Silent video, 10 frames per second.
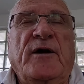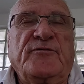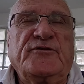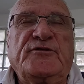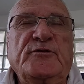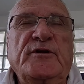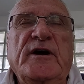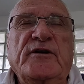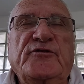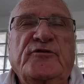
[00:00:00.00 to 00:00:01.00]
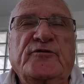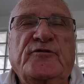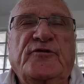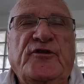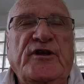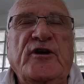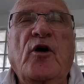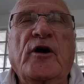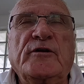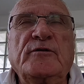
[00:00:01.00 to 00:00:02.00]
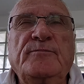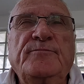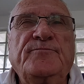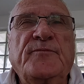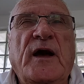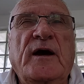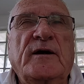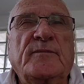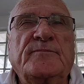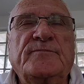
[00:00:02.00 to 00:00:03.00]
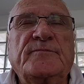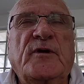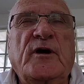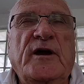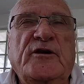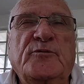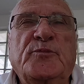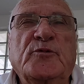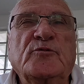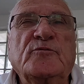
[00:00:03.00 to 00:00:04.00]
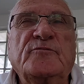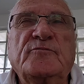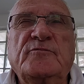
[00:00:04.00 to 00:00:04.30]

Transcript: after 2 days of sitting idle, I had to pull